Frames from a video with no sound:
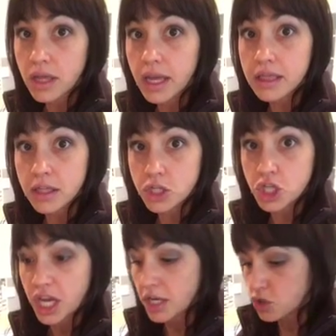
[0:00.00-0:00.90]
like
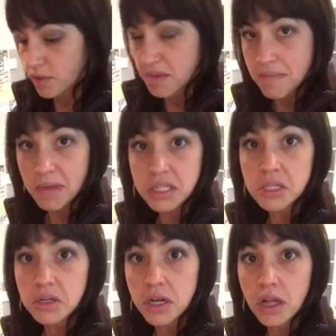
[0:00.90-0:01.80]
legit dripping
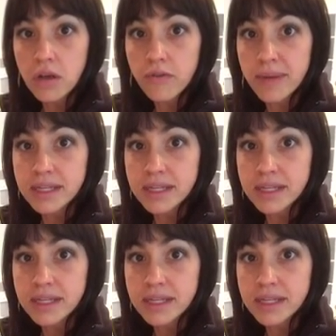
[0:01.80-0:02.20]
mustard all over